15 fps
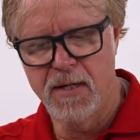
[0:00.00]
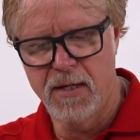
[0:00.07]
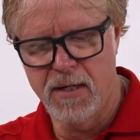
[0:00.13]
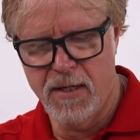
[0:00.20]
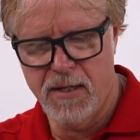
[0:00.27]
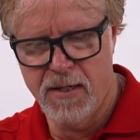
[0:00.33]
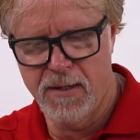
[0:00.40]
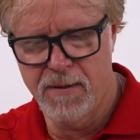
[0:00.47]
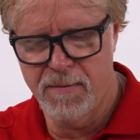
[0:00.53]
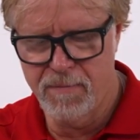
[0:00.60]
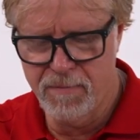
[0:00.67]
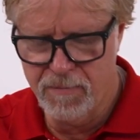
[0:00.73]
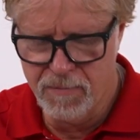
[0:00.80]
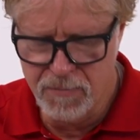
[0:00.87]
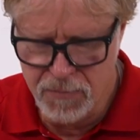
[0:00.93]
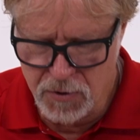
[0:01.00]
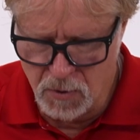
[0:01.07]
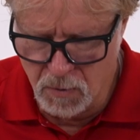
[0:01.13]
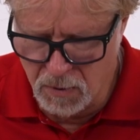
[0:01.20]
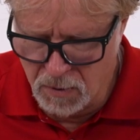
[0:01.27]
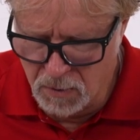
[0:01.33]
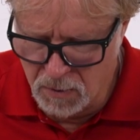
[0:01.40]

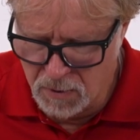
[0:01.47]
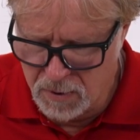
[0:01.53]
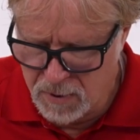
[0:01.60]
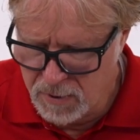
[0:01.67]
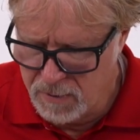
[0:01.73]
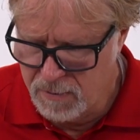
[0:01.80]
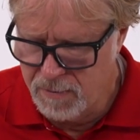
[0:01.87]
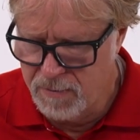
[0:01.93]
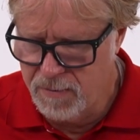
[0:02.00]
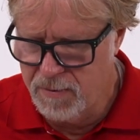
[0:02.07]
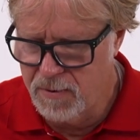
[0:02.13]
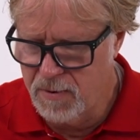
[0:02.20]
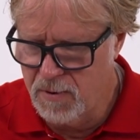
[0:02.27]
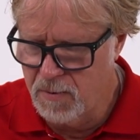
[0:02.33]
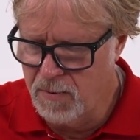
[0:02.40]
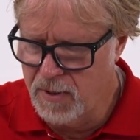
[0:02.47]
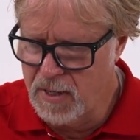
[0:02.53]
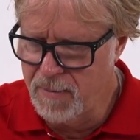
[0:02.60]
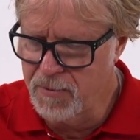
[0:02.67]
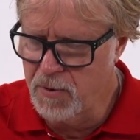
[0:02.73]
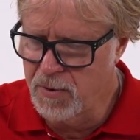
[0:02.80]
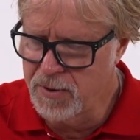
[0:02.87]
So what
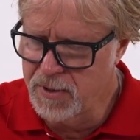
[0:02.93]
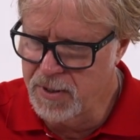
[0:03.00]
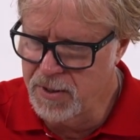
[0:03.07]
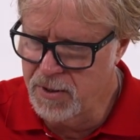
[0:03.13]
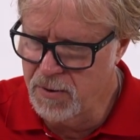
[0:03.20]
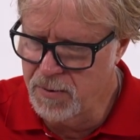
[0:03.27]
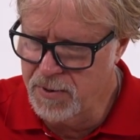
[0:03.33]
I'm going to do